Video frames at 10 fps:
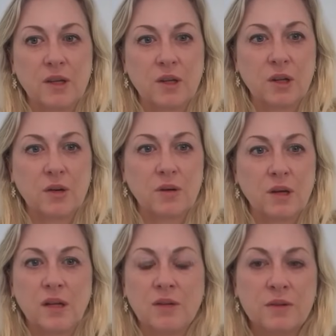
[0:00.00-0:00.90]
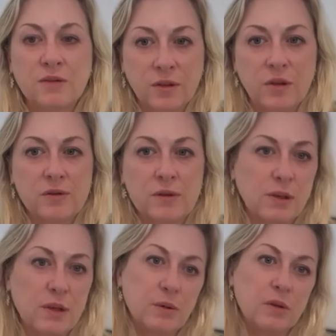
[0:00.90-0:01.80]
and even for those
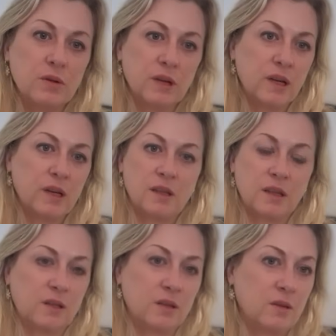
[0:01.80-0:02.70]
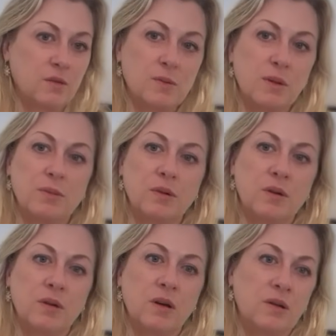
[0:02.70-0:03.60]
people, like I think those
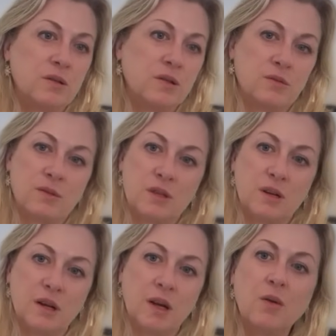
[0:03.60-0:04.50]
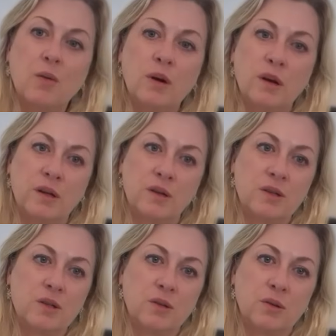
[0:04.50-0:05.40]
people don't start out wanting
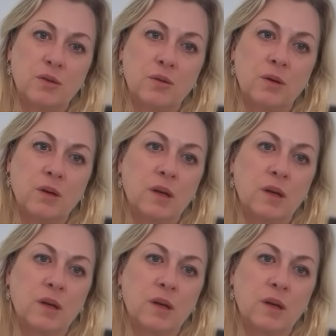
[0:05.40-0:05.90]
to